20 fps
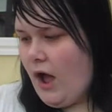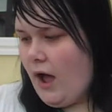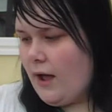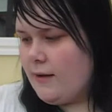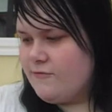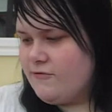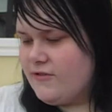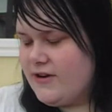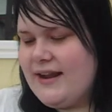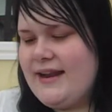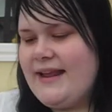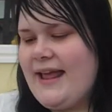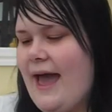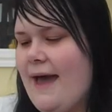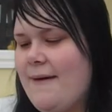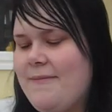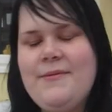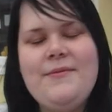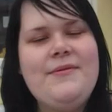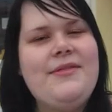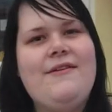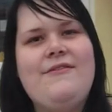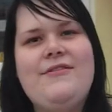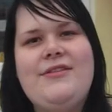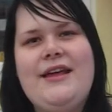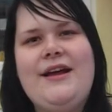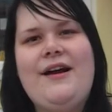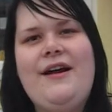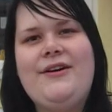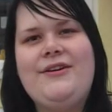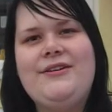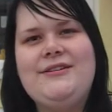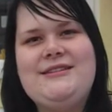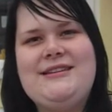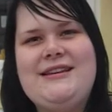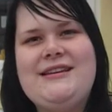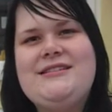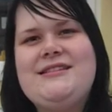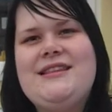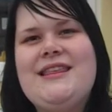I'm really happy with everything I got
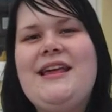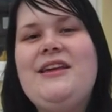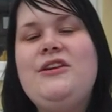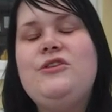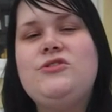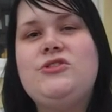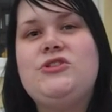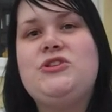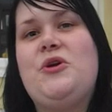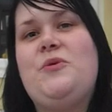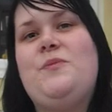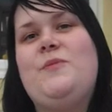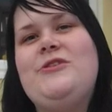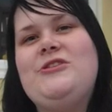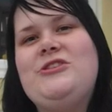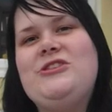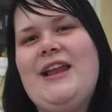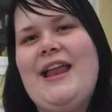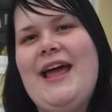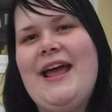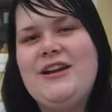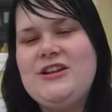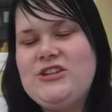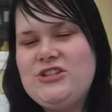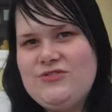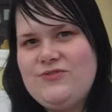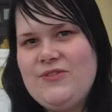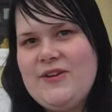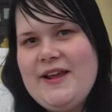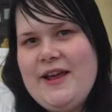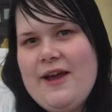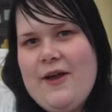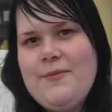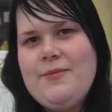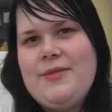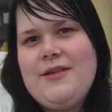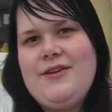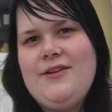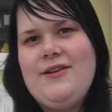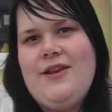today, so thank you so much, Elaine. I just really
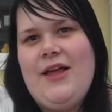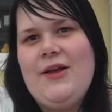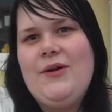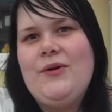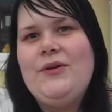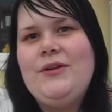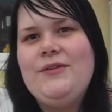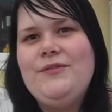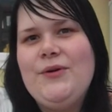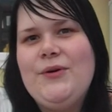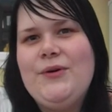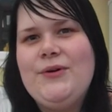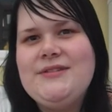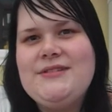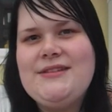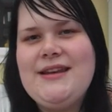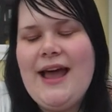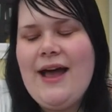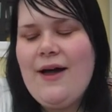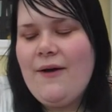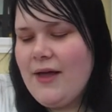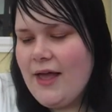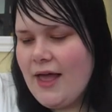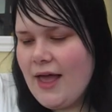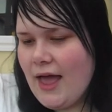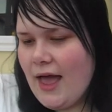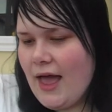hope that you like all of yours now.